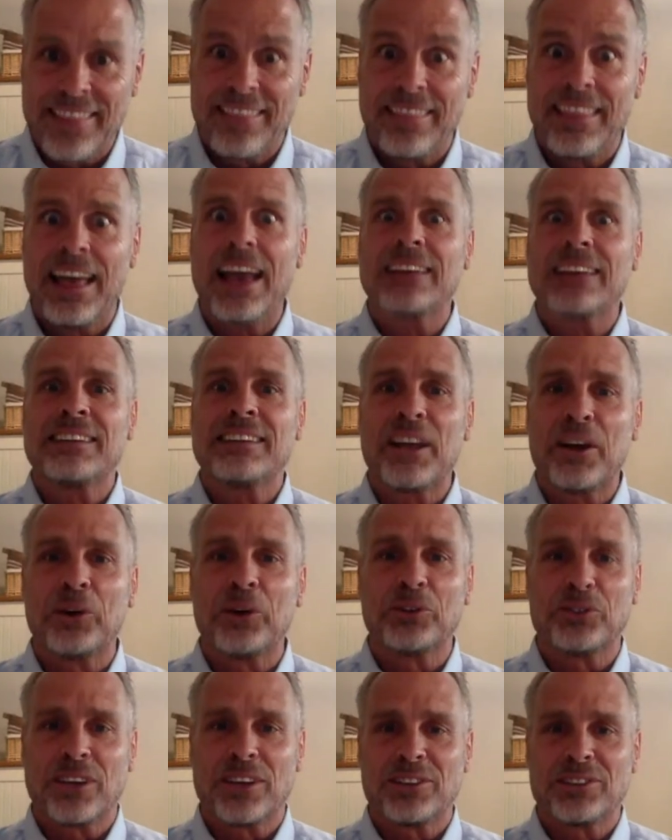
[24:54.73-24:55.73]
That
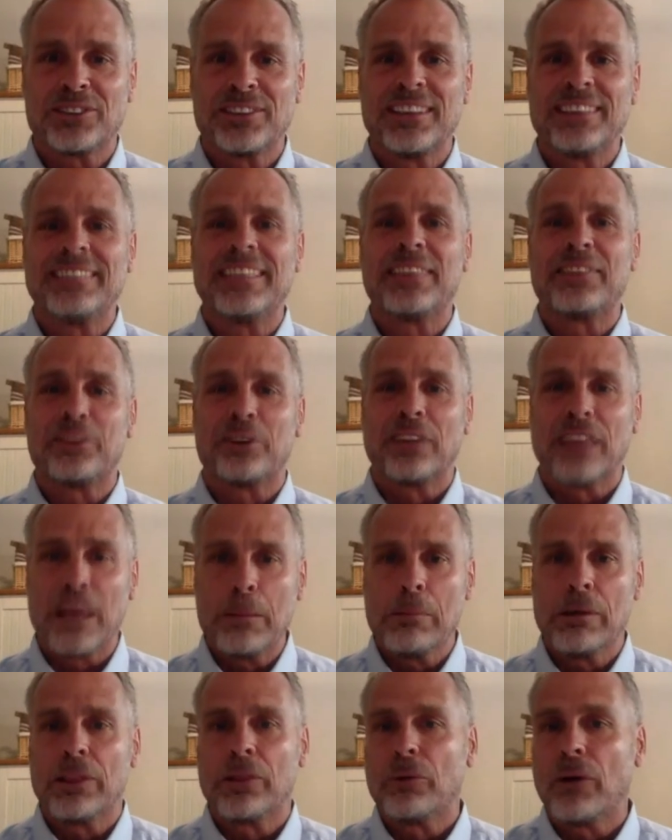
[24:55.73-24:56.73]
tells us that they're
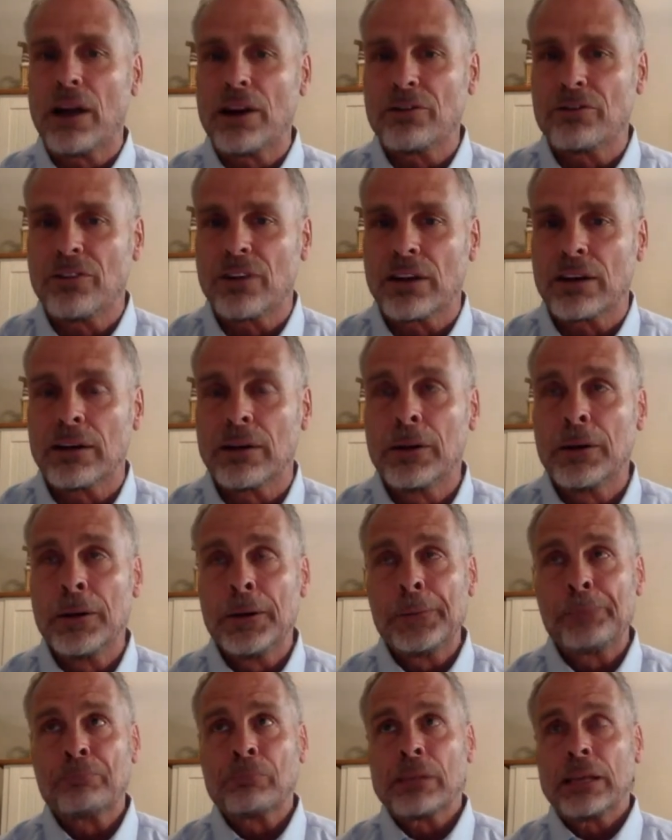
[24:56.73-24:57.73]
lame in the right front.
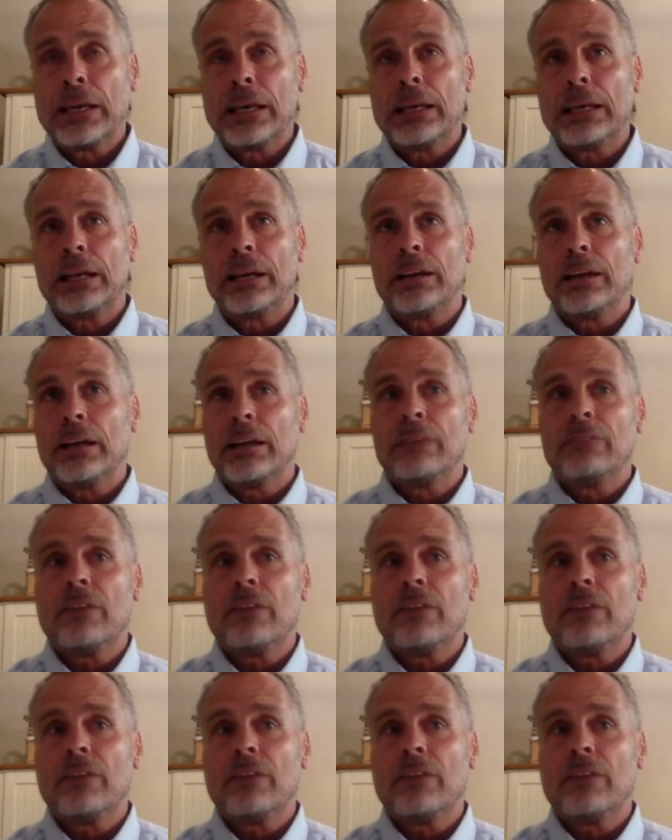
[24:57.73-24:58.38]
And in, in